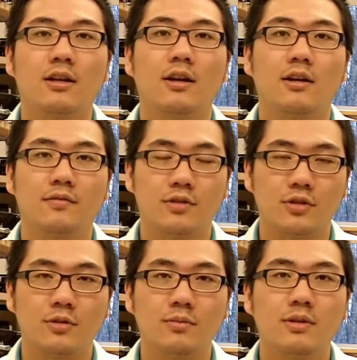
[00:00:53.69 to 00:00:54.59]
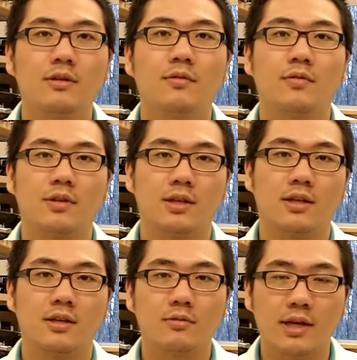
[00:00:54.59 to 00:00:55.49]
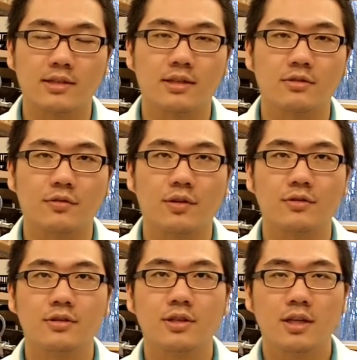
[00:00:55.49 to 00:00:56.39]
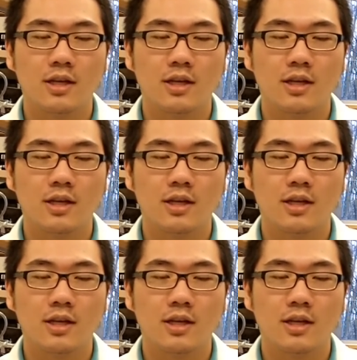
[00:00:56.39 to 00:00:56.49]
of tube for the right centrifuge.